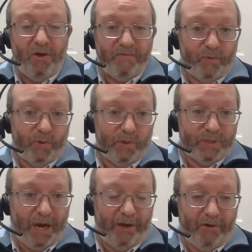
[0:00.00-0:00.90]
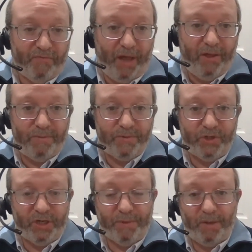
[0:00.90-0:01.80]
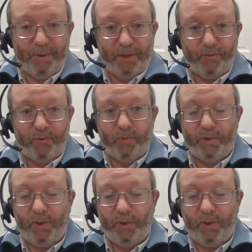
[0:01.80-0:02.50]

for those higher volumes that are going to be coming through?